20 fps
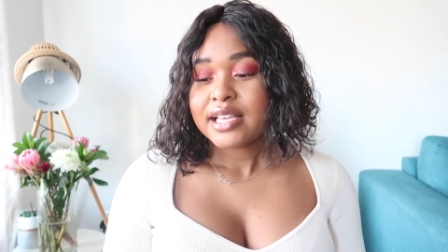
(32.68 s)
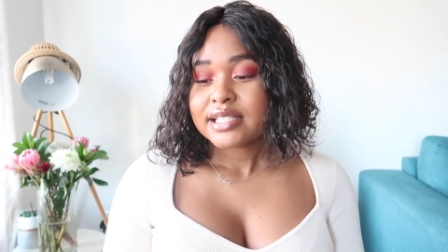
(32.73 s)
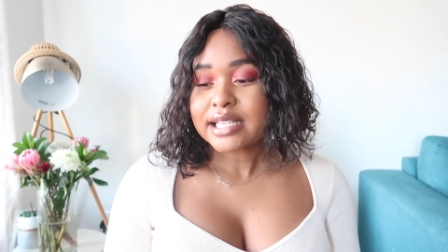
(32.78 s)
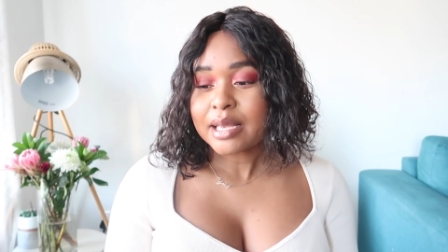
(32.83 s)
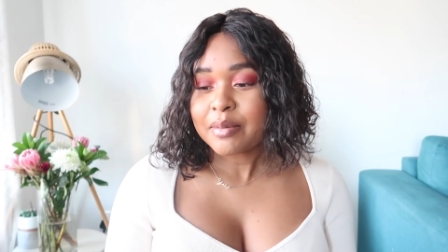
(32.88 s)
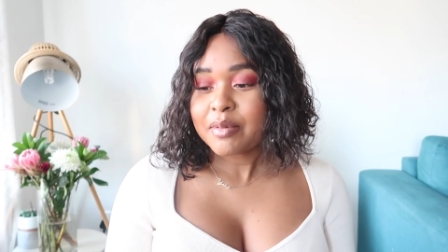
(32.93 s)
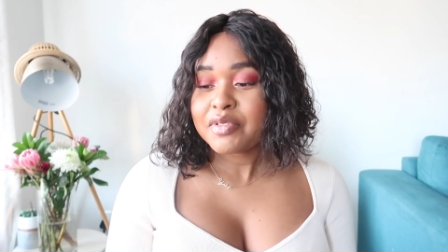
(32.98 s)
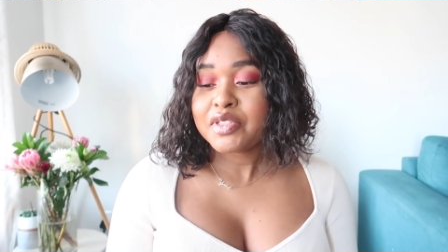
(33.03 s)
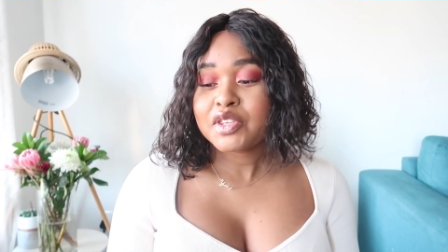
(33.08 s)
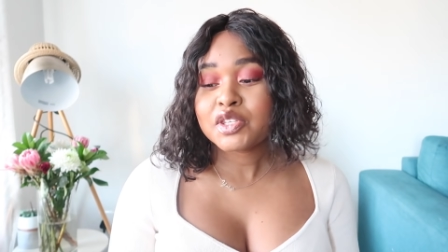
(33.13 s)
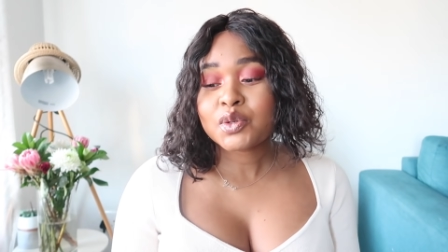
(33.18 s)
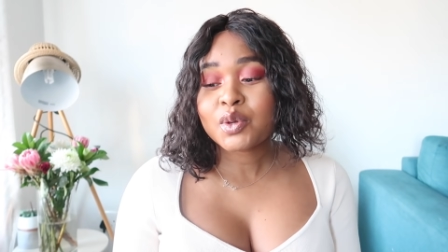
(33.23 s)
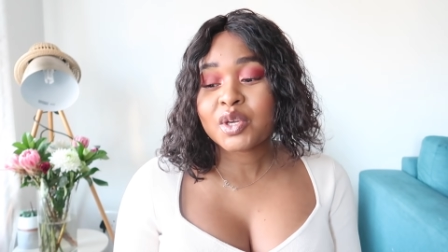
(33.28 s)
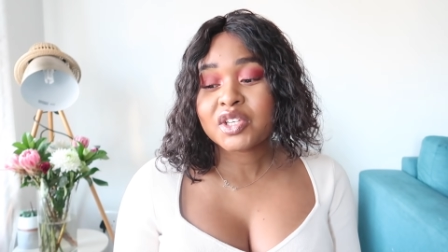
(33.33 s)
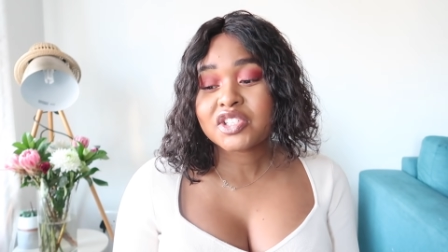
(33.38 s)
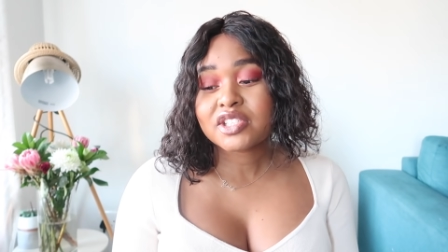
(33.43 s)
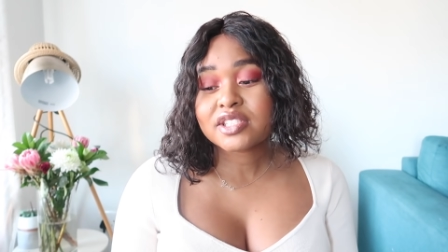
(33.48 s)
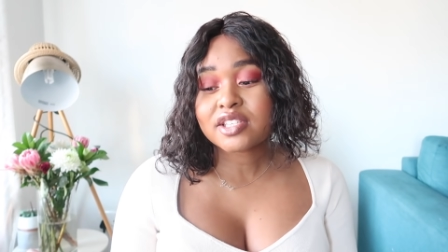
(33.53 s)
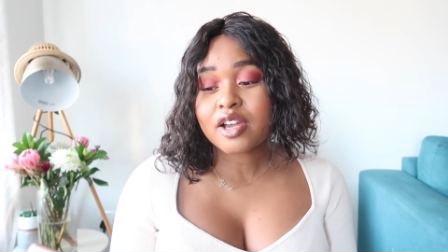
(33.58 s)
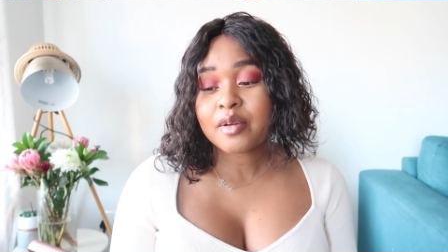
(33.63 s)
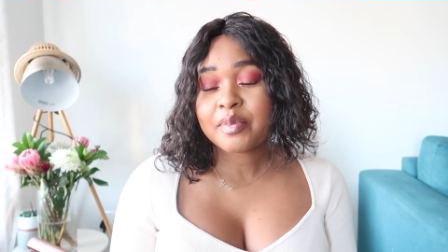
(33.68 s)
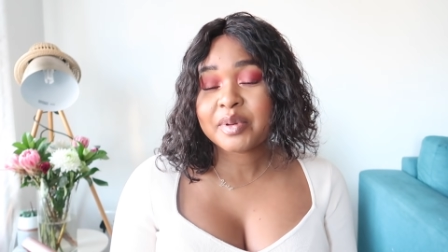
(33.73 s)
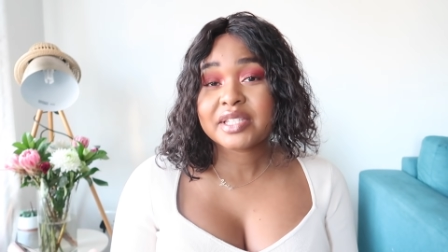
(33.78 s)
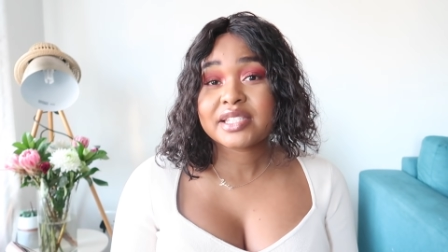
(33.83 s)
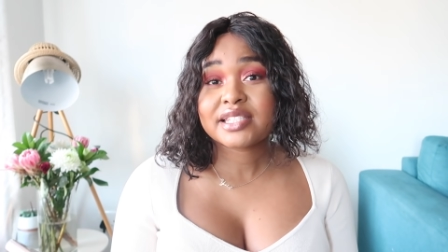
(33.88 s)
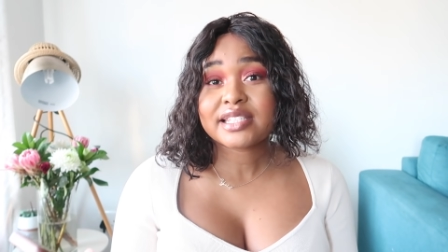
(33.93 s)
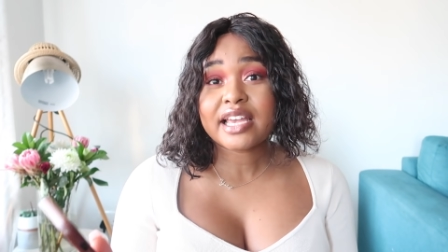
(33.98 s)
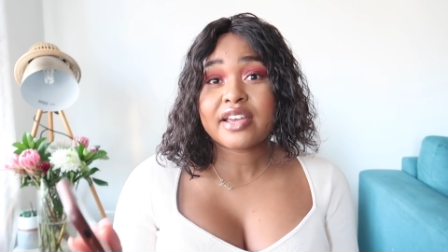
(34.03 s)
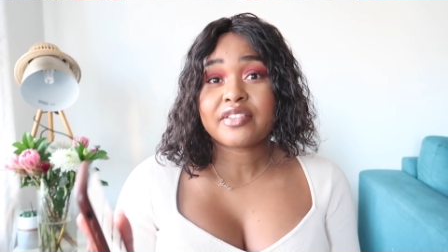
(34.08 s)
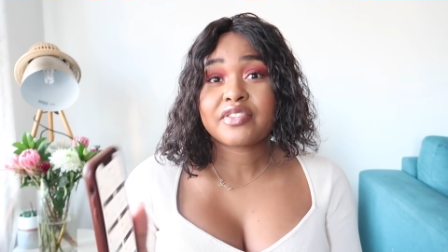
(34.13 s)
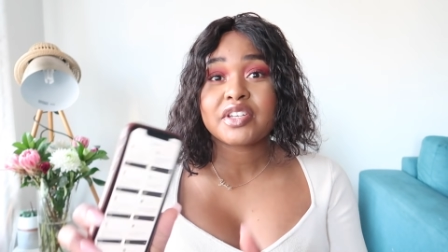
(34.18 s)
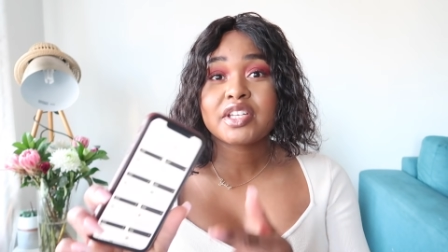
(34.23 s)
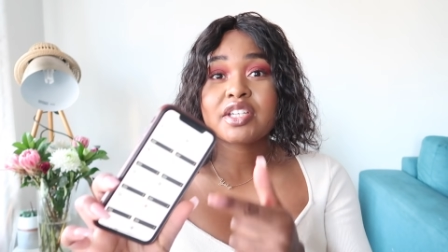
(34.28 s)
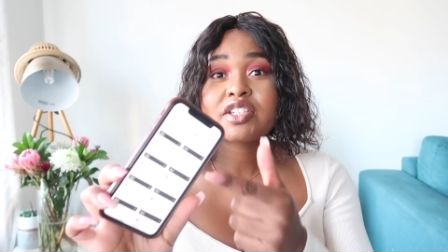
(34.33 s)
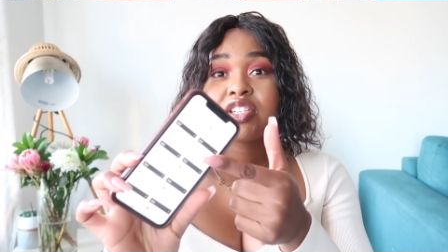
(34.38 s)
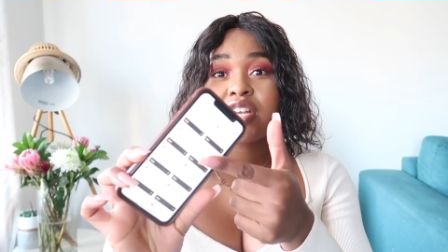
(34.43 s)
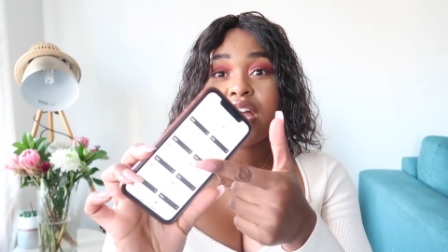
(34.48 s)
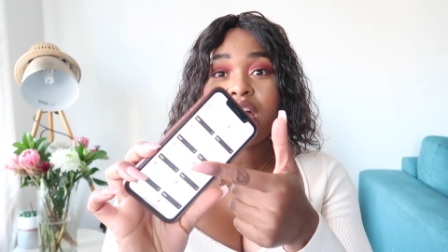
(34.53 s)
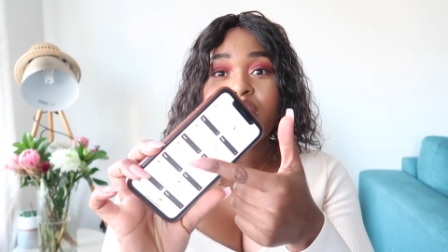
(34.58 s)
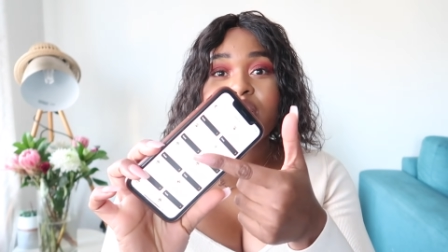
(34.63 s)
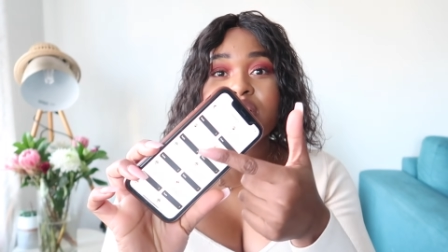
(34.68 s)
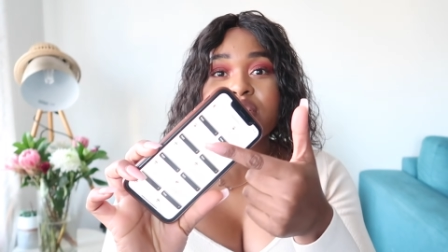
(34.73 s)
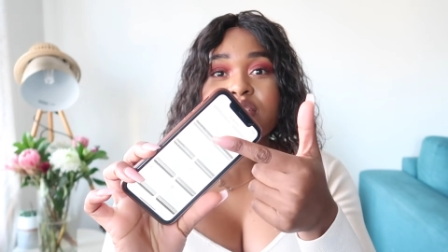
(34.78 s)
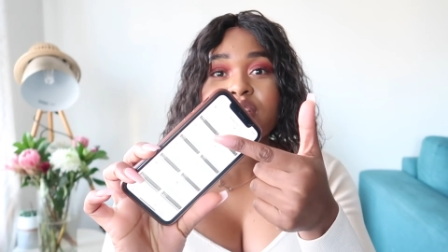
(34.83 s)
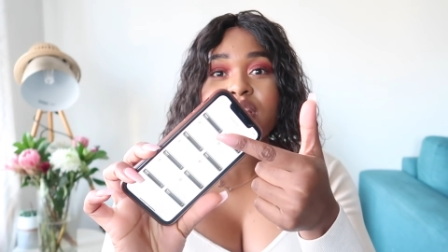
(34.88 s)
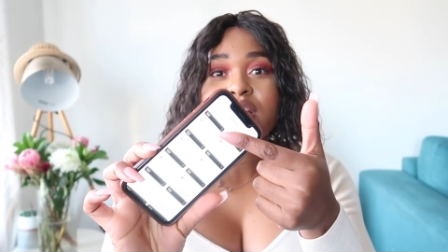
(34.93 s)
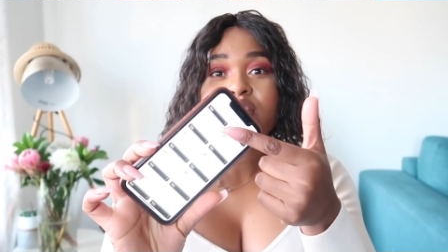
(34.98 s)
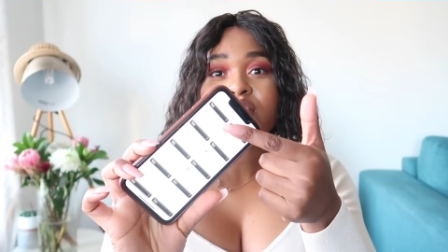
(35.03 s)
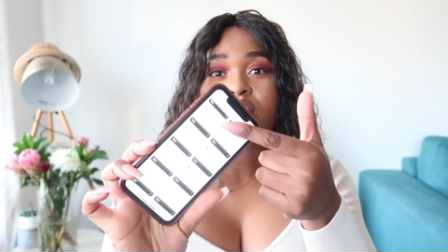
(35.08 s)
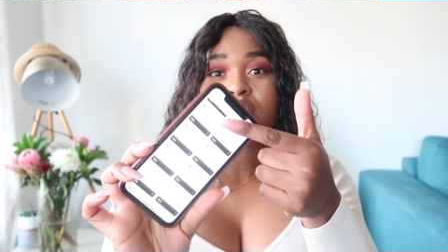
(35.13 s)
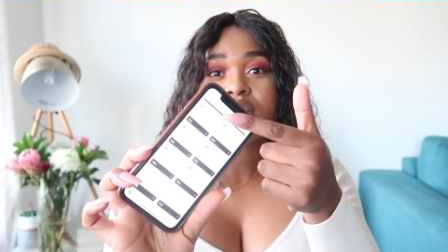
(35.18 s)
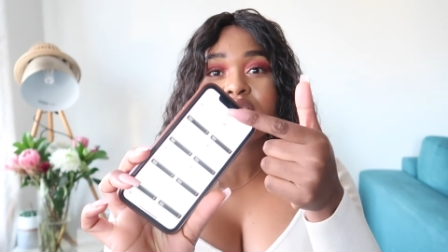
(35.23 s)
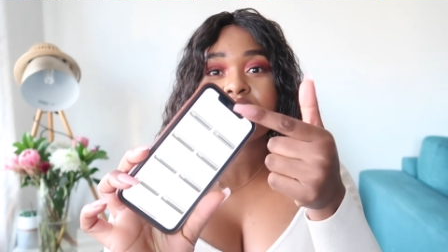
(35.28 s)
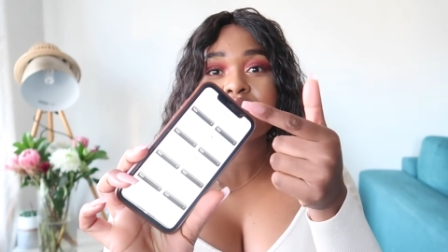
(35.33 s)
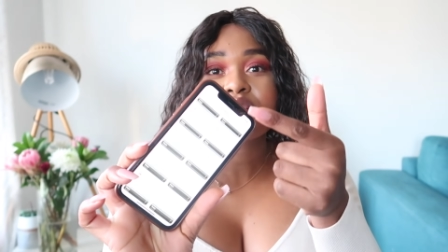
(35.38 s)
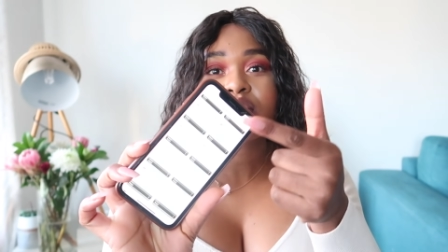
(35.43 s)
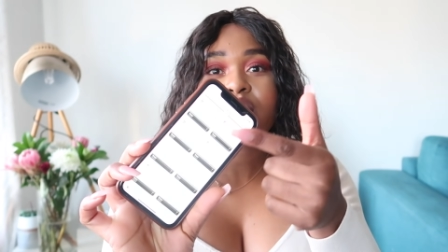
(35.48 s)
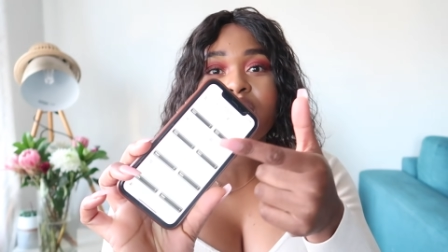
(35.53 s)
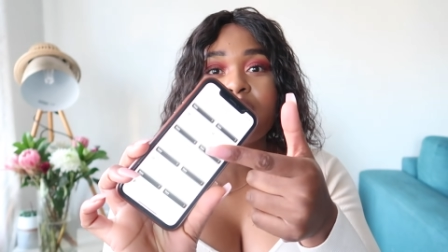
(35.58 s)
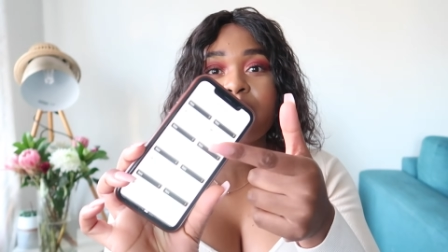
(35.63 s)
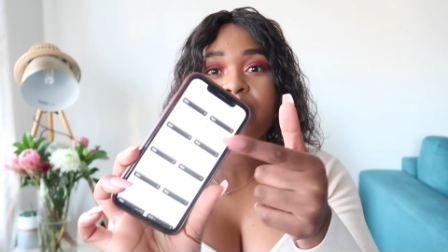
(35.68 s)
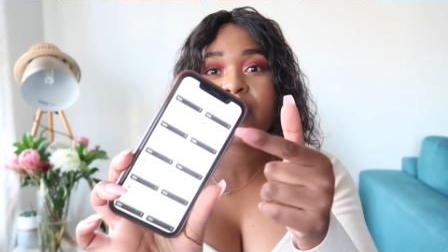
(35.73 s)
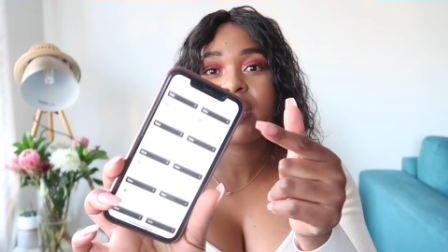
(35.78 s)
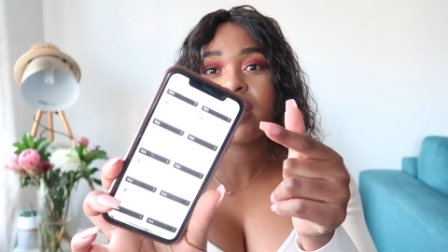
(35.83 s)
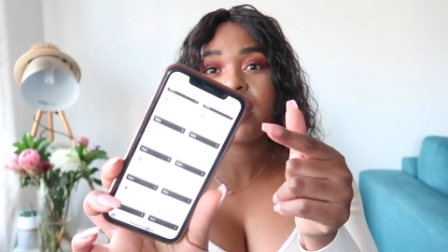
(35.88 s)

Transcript: Some of these questions are a bit savage. I asked you guys on Instagram, and